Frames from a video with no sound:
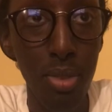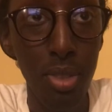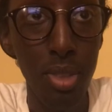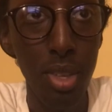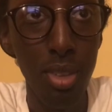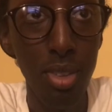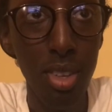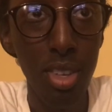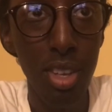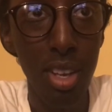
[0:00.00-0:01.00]
the
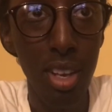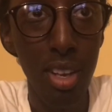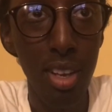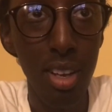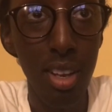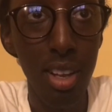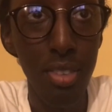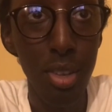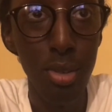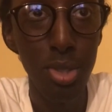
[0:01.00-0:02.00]
Elite. And
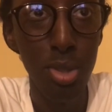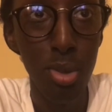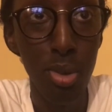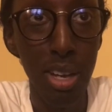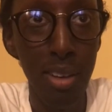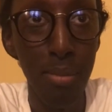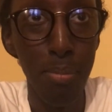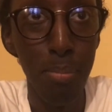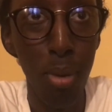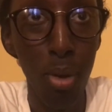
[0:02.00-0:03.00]
the Inner Circle have
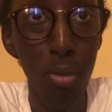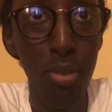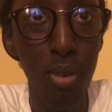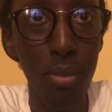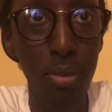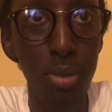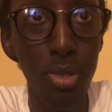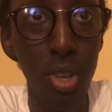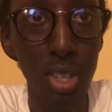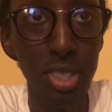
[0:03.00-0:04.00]
both
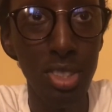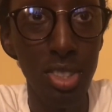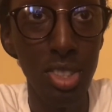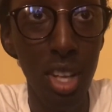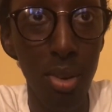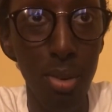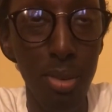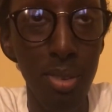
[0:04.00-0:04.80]
dust to settle.